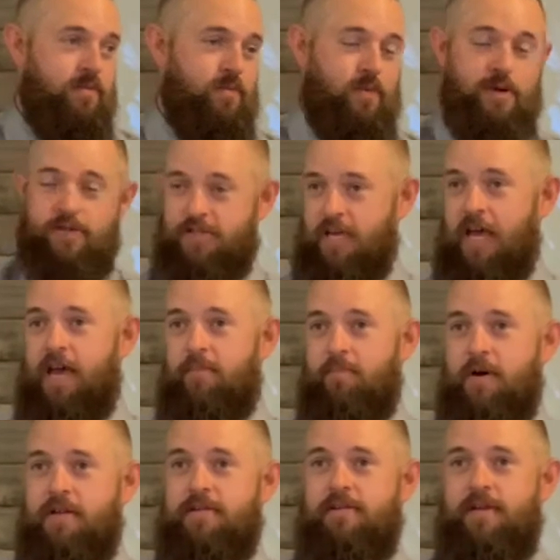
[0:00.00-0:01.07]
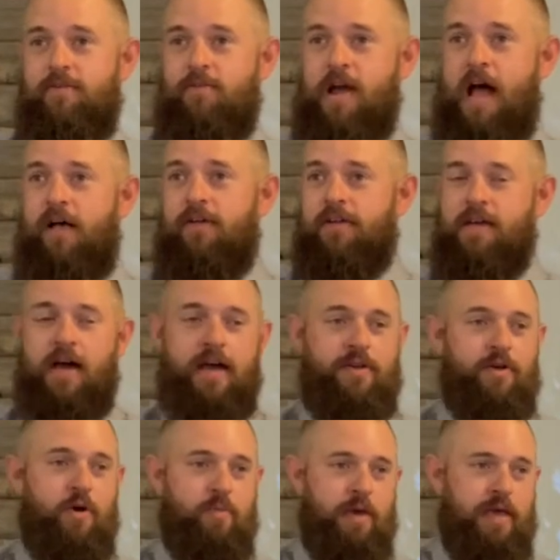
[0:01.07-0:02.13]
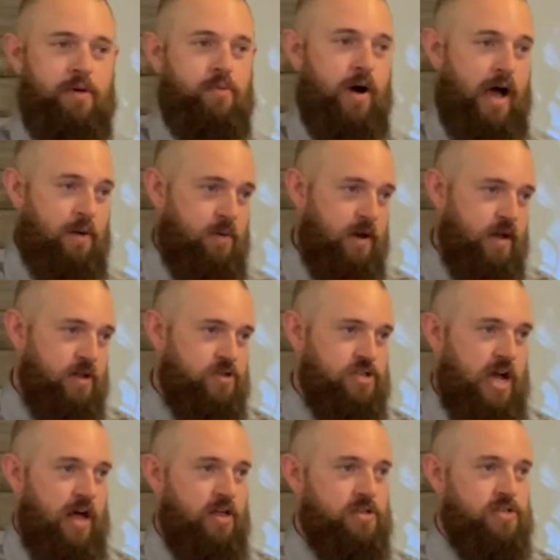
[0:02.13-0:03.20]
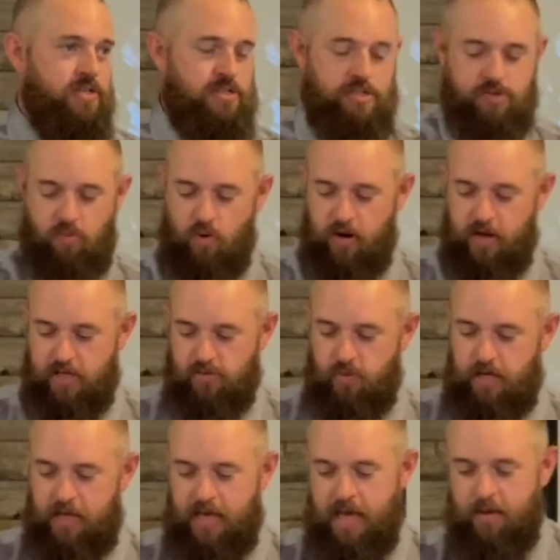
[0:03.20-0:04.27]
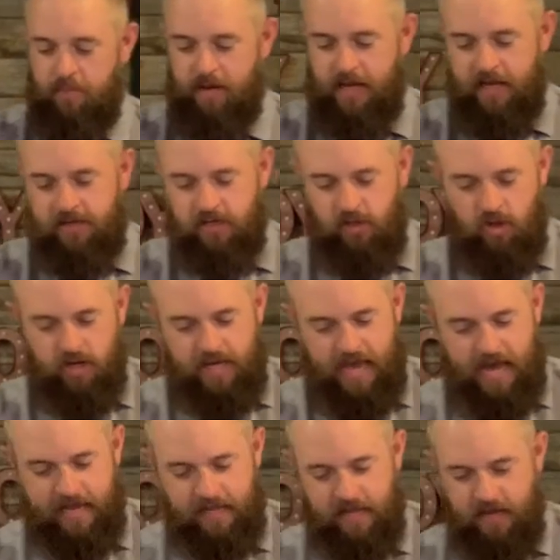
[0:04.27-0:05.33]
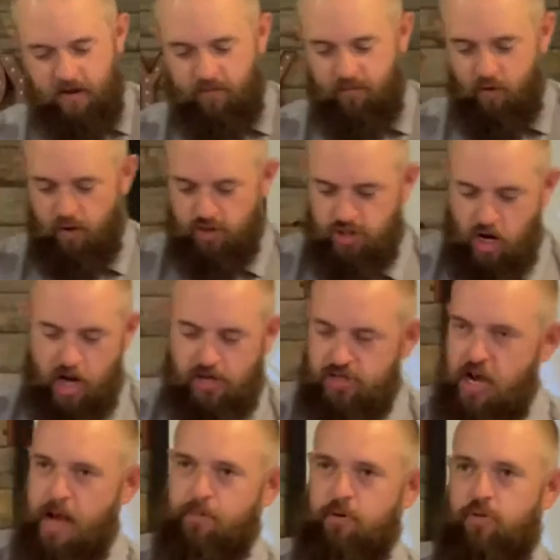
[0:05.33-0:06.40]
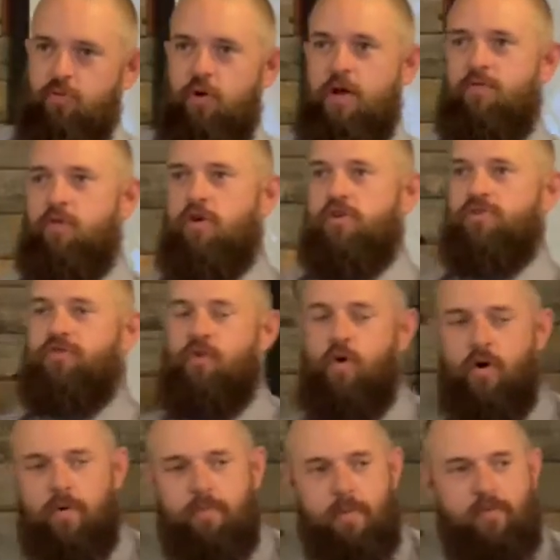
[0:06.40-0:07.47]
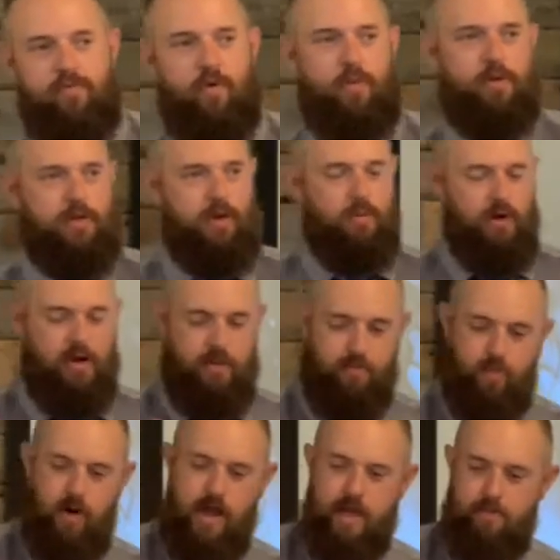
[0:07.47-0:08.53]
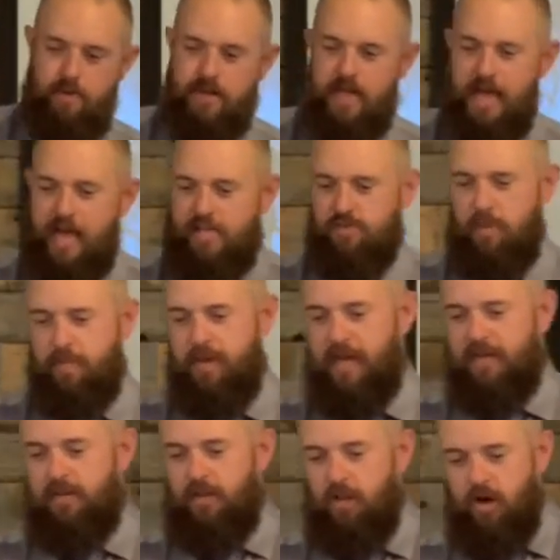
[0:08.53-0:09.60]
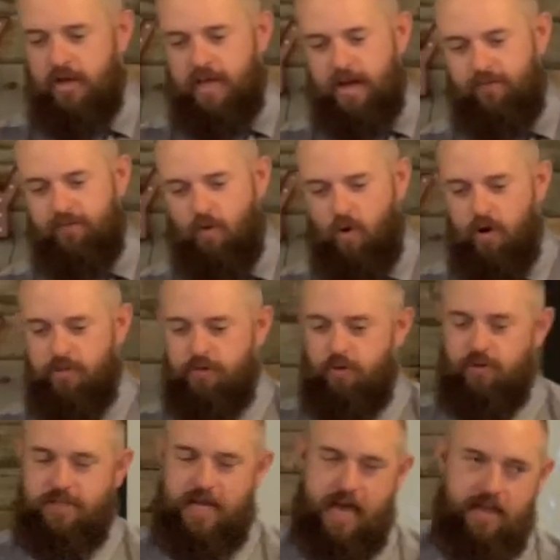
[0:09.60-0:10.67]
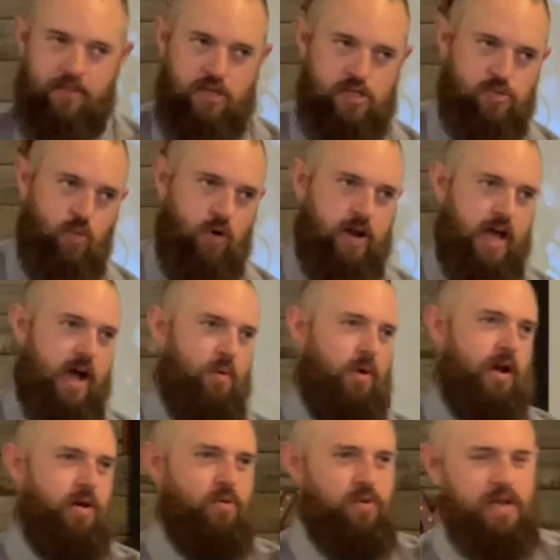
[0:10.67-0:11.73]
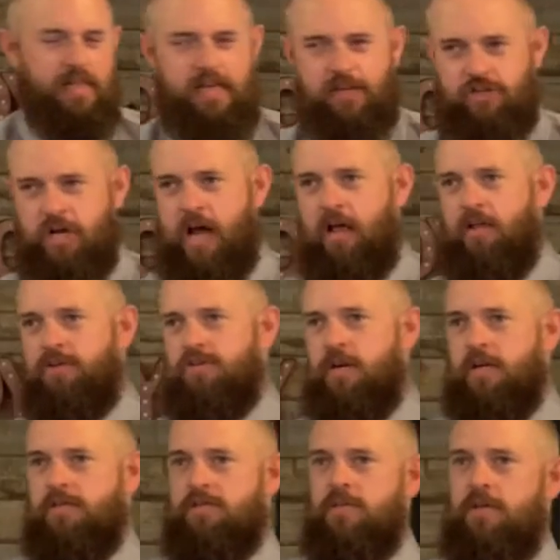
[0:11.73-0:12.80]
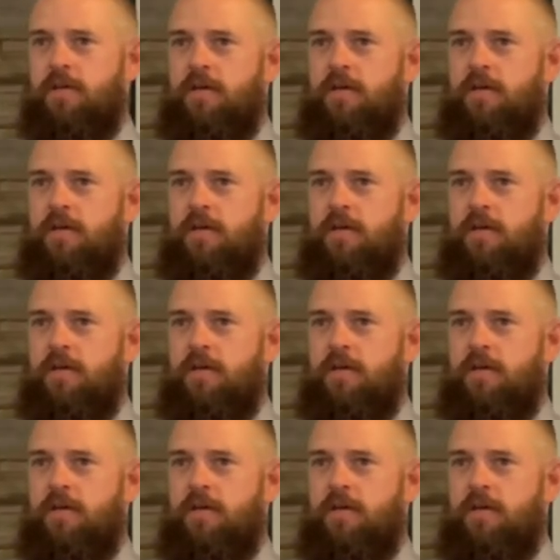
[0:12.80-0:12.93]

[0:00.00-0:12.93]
when you say it, but in reality, I know me. Well, I want to challenge us this morning as we begin to look at First John chapter 3, verse 4. But before we do that, we're going to pray. But as we begin to look at 4 through 10 this morning, I want to really challenge us